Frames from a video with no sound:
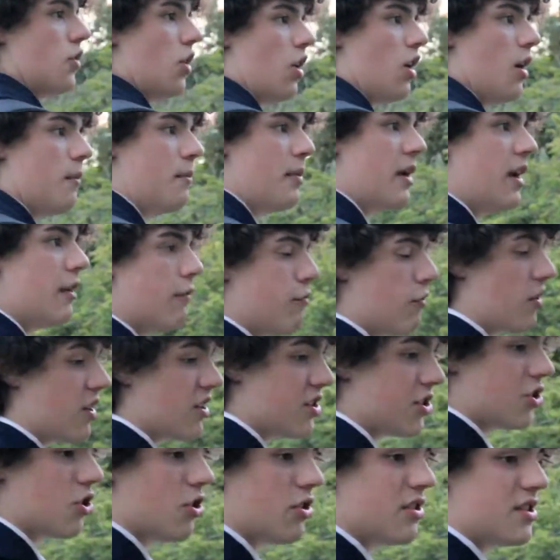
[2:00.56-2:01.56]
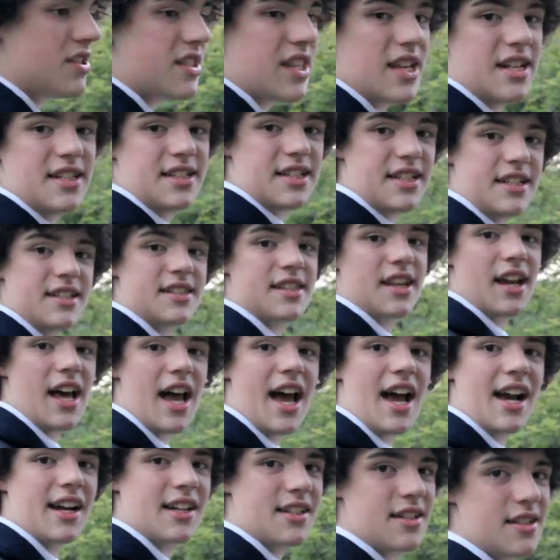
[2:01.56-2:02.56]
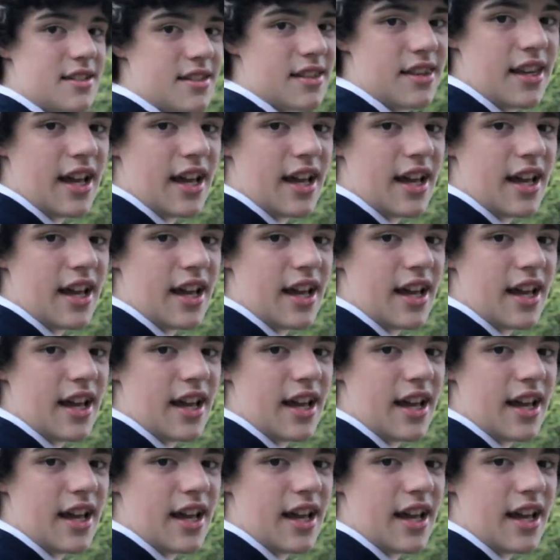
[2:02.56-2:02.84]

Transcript: got a bit of reassurance they're decent actors, and